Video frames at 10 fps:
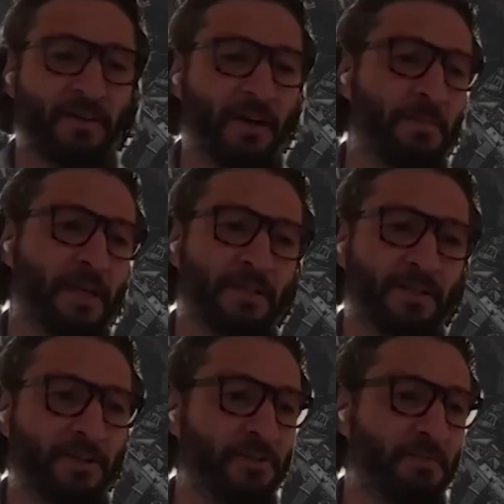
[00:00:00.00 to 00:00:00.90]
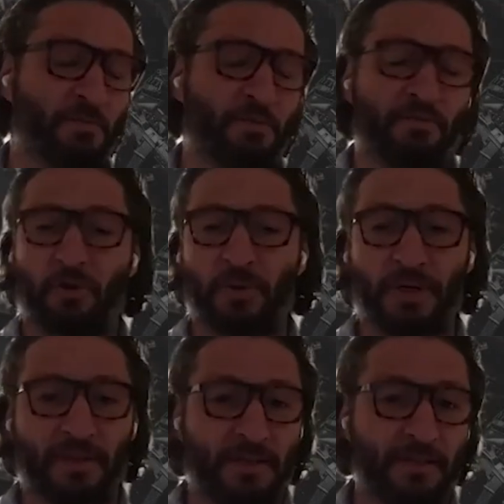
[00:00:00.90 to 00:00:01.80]
I've got to make decisions and move
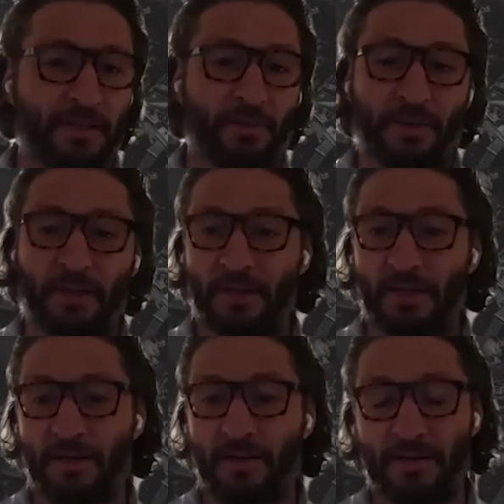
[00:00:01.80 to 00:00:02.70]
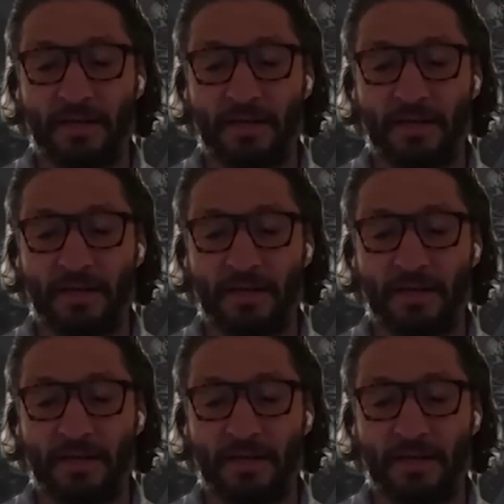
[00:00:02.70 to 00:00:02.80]
forward and then deal with it. And